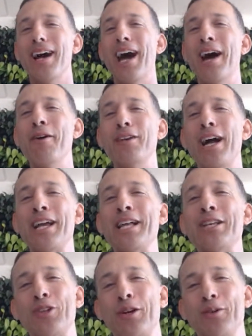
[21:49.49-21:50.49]
I I kind of
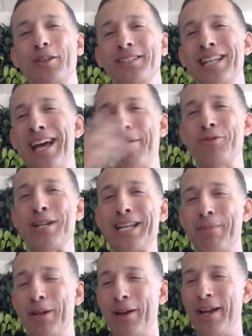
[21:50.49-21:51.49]
struggle with this. I, am trying to
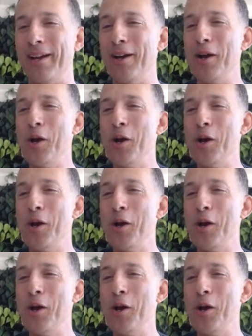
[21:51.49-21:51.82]
get better at it.